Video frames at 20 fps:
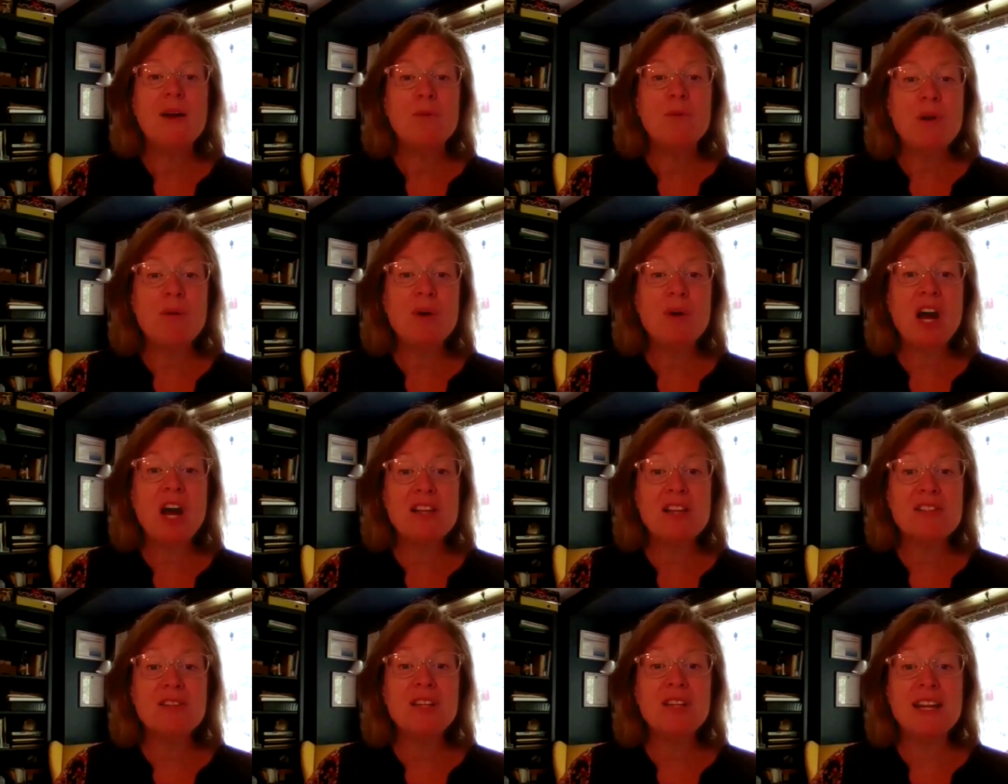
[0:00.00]
We would
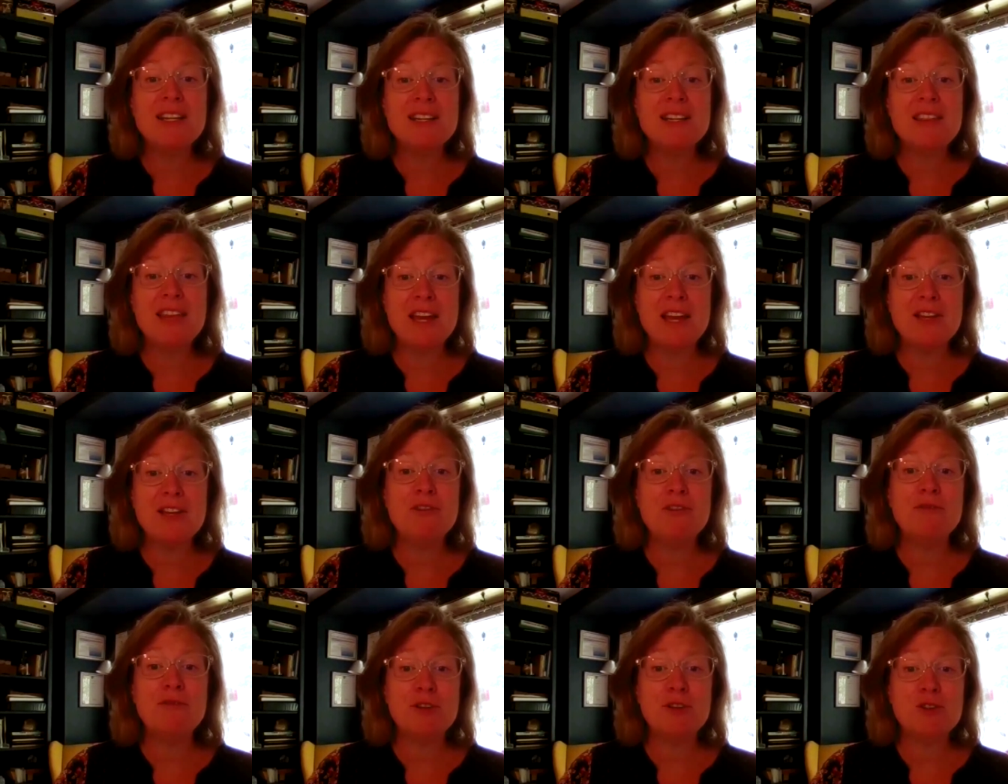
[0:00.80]
also like to thank
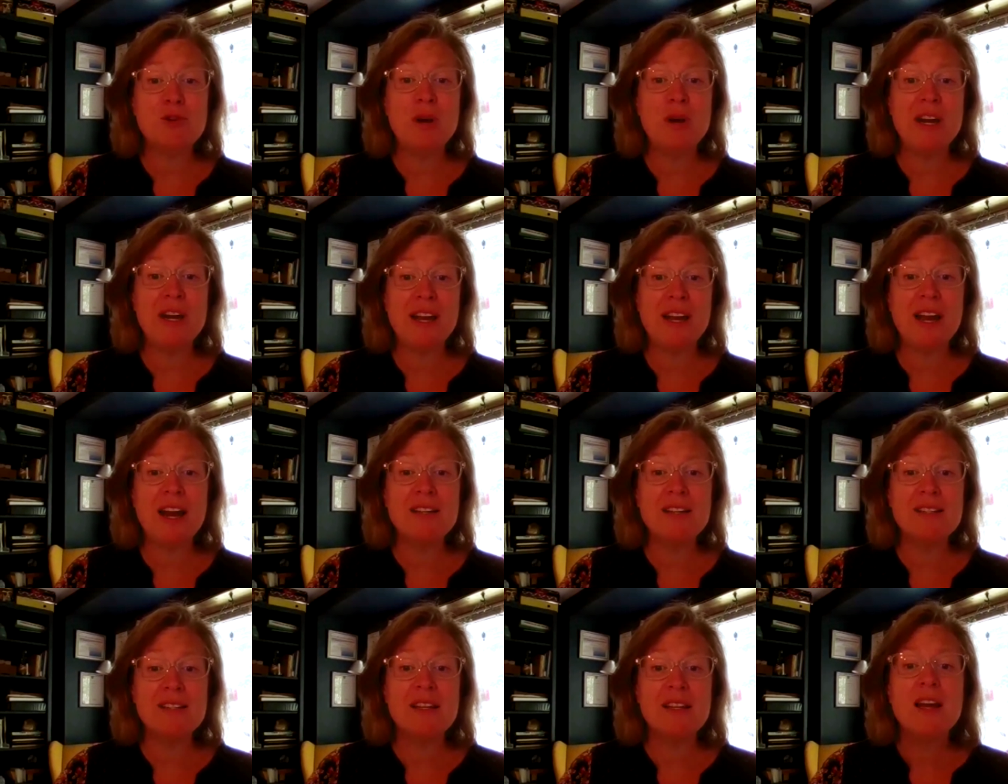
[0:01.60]
you for joining
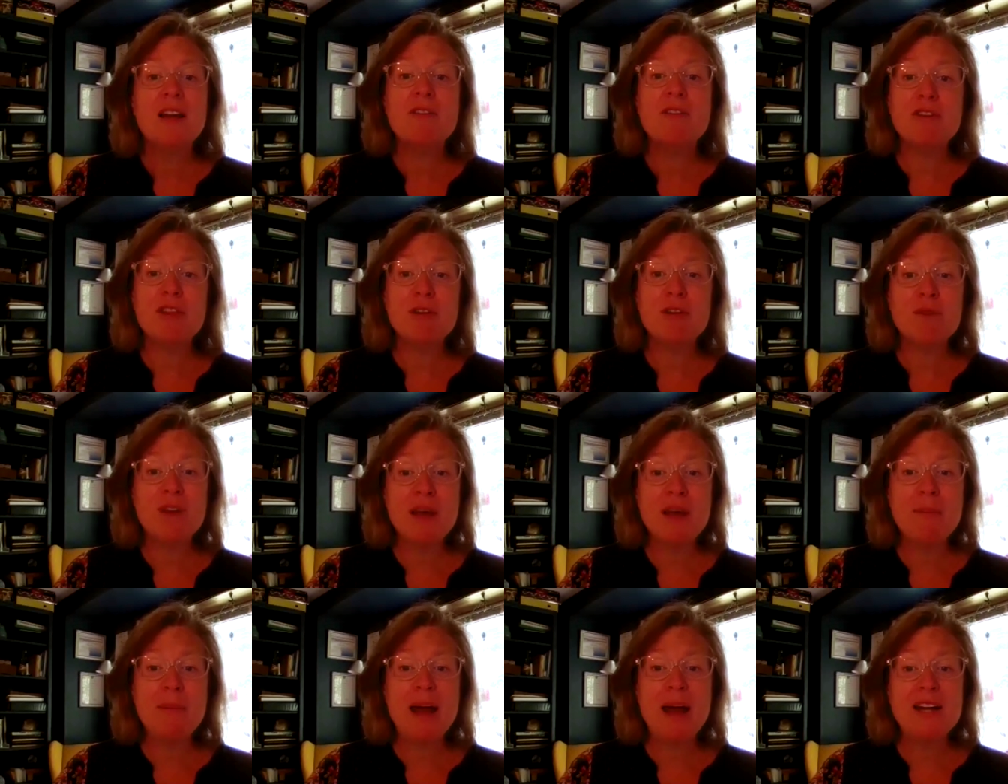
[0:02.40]
us for the
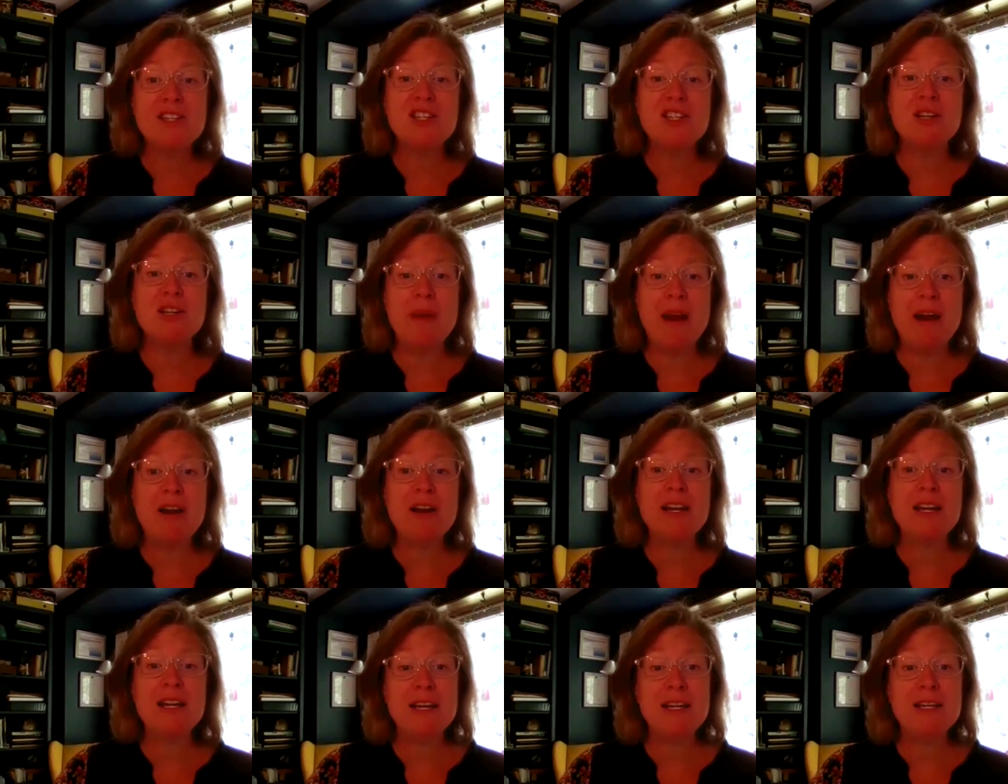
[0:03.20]
reimagined
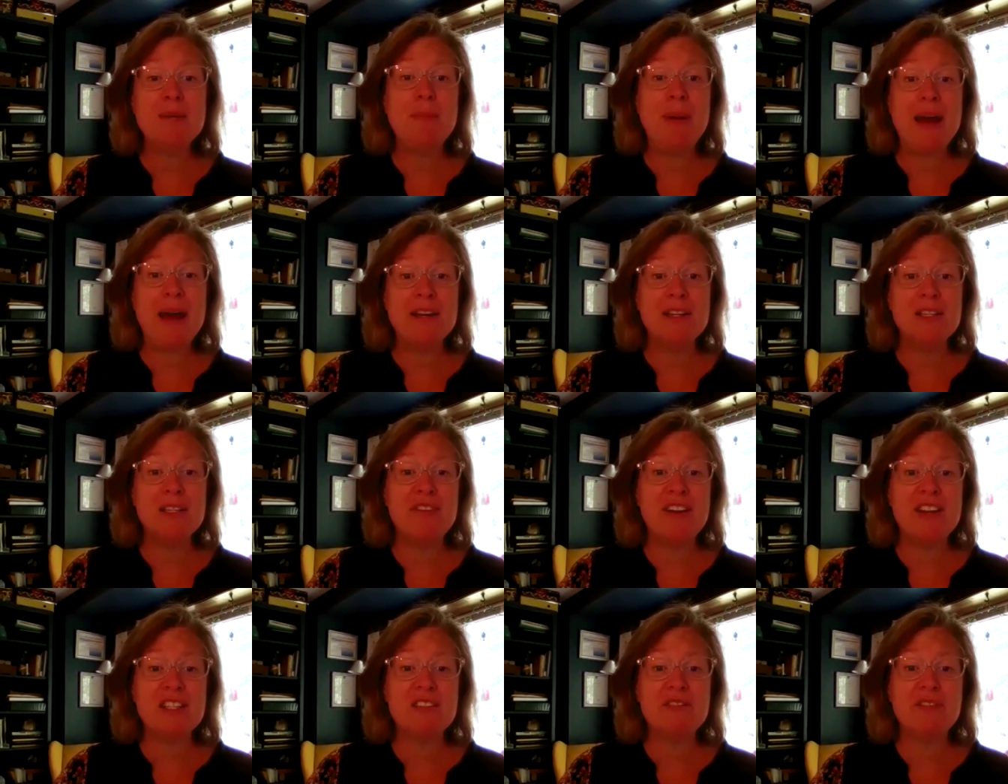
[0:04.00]
American Independence
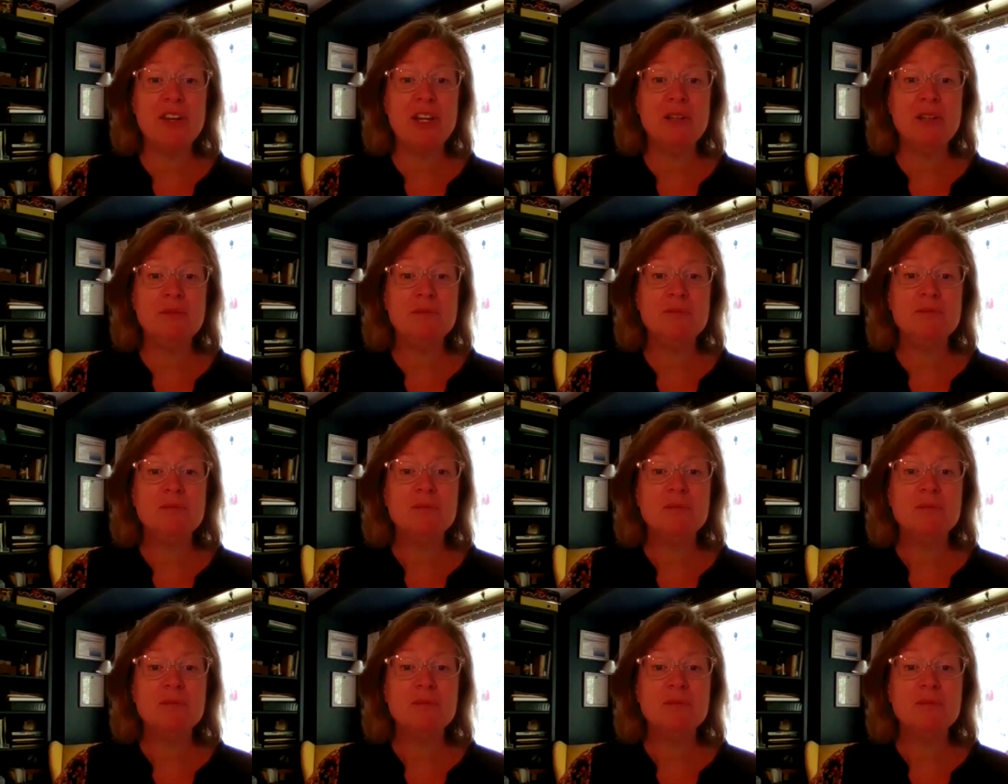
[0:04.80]
Festival.